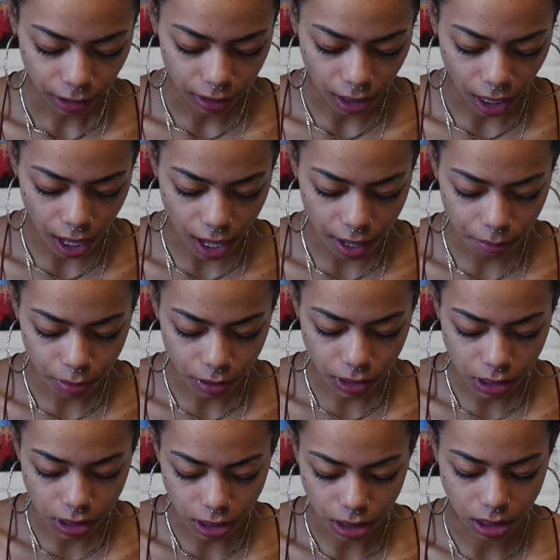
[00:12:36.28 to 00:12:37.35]
The High
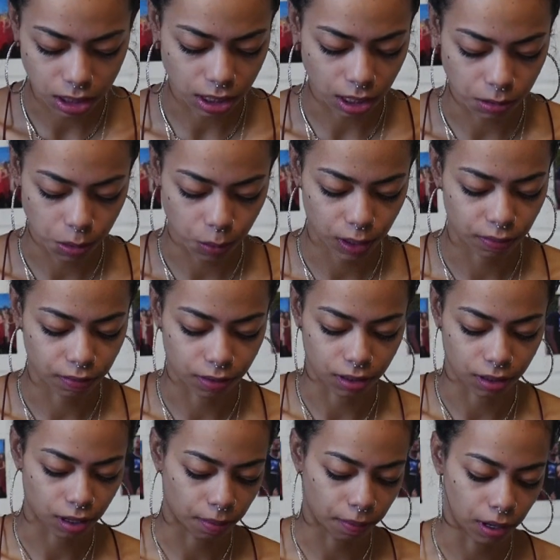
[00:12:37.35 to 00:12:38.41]
Priestess, I was waiting for
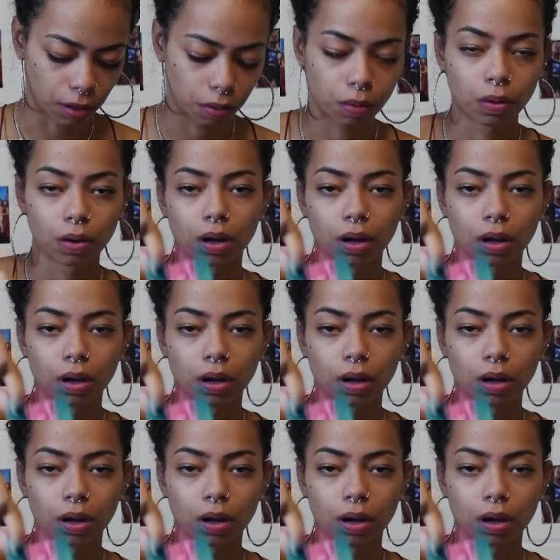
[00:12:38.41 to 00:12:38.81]
her to come out.